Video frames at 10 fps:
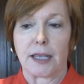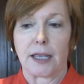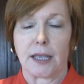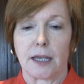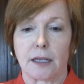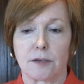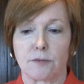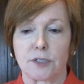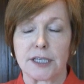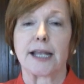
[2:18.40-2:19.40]

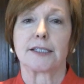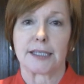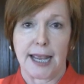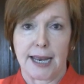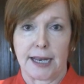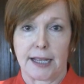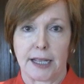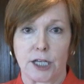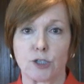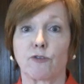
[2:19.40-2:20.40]
in state
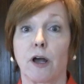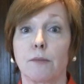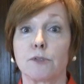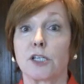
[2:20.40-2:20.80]
standing is from